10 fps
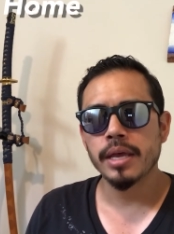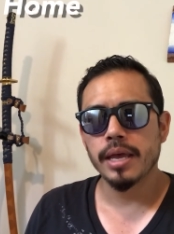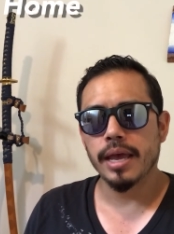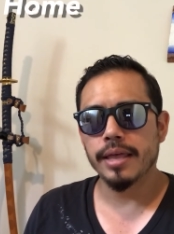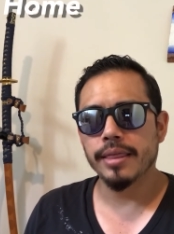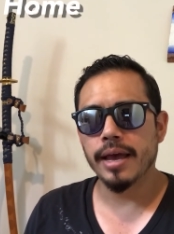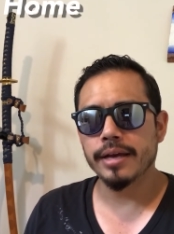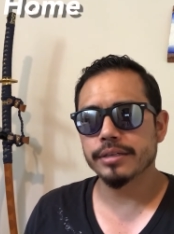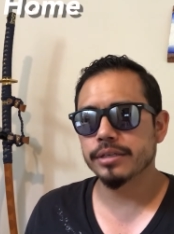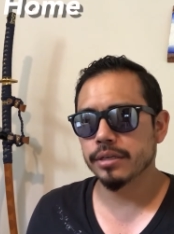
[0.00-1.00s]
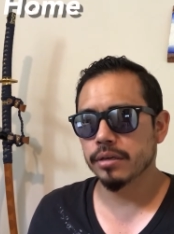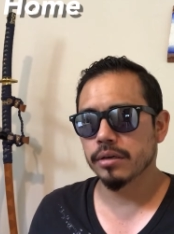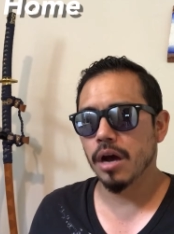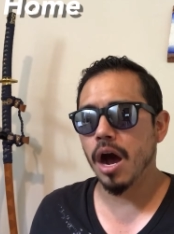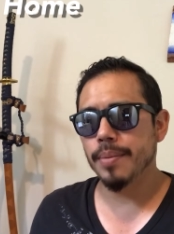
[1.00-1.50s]
and that
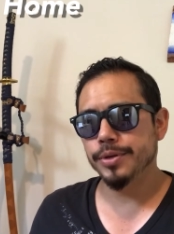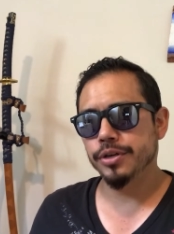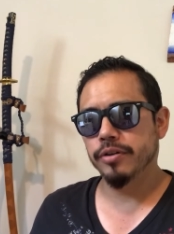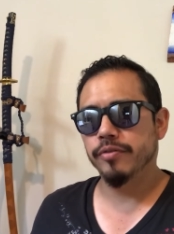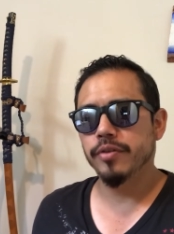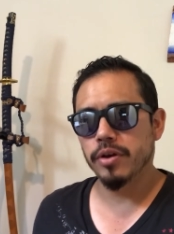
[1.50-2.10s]
option of